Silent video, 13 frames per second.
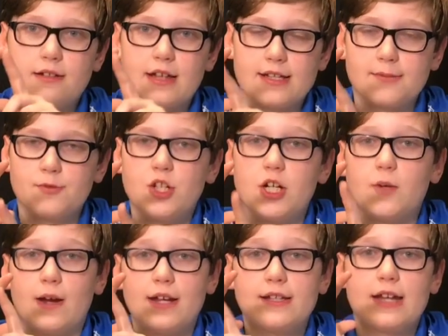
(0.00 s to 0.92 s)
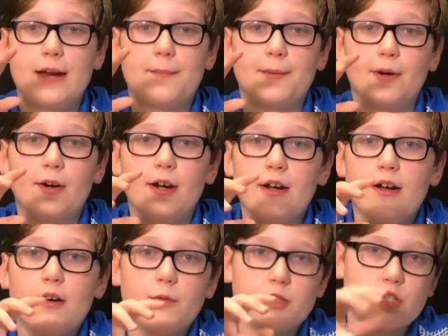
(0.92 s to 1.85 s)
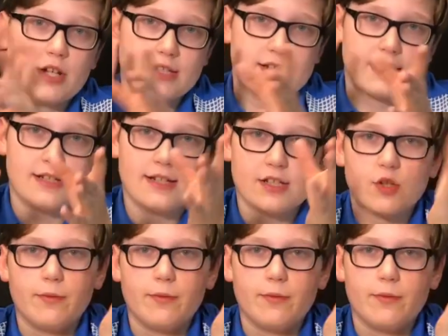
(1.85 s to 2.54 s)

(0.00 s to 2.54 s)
SMG, gray sniper, which doesn't exist,